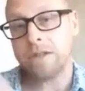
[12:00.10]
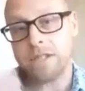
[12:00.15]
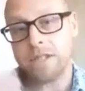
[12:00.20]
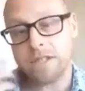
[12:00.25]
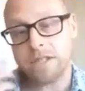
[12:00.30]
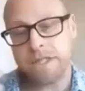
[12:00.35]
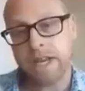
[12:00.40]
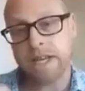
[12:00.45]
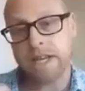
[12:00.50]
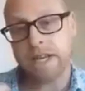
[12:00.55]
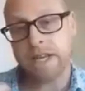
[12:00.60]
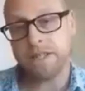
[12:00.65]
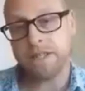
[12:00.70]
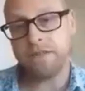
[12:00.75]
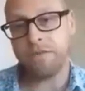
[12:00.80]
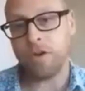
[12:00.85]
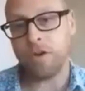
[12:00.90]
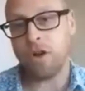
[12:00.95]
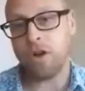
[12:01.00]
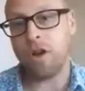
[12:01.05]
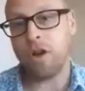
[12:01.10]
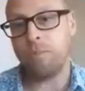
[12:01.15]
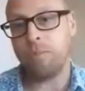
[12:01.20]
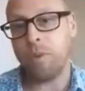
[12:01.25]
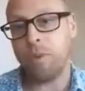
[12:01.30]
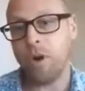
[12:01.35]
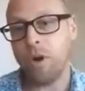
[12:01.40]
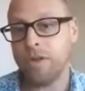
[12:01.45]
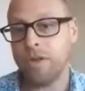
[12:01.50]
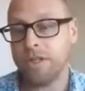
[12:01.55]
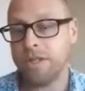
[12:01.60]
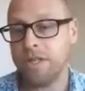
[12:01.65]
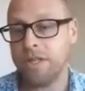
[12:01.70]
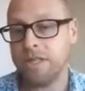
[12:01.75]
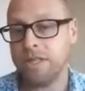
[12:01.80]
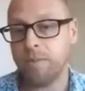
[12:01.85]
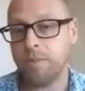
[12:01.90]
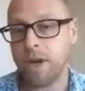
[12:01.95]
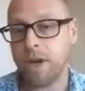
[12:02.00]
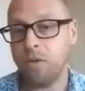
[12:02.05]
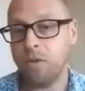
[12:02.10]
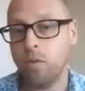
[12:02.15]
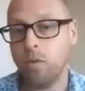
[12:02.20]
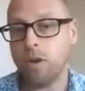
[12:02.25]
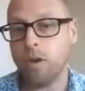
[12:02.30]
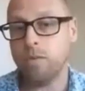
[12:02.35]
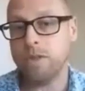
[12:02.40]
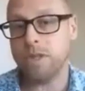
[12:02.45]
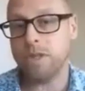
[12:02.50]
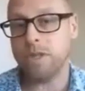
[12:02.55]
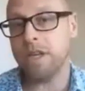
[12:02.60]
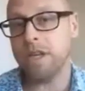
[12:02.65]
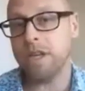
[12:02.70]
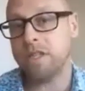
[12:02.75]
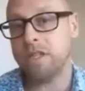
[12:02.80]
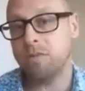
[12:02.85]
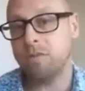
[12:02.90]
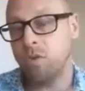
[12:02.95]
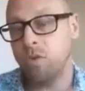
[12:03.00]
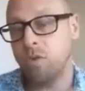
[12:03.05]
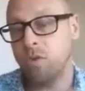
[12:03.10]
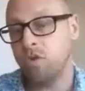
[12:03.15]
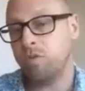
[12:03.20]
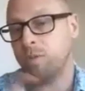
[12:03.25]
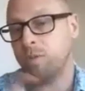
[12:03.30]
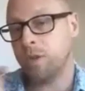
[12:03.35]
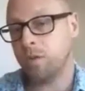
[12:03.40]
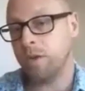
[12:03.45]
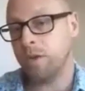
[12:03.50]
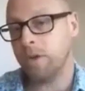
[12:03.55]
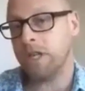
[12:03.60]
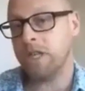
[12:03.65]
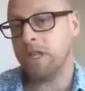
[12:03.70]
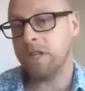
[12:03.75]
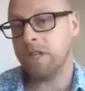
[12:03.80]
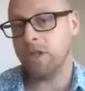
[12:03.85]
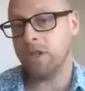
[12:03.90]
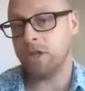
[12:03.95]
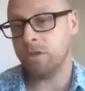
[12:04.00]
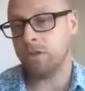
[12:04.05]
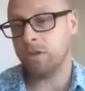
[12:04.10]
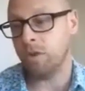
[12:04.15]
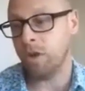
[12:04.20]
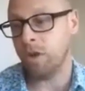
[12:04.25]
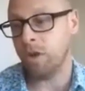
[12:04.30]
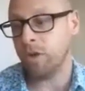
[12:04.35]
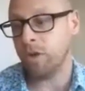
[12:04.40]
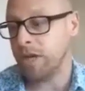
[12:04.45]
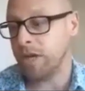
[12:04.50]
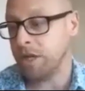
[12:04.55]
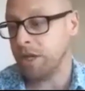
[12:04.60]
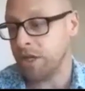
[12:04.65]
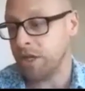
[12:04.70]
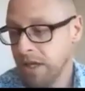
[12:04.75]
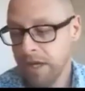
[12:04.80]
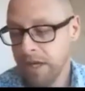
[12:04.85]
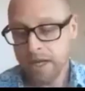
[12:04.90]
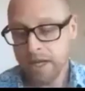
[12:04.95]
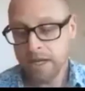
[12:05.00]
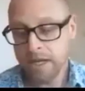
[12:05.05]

to test different hypotheses about what it was like to move between individual locations.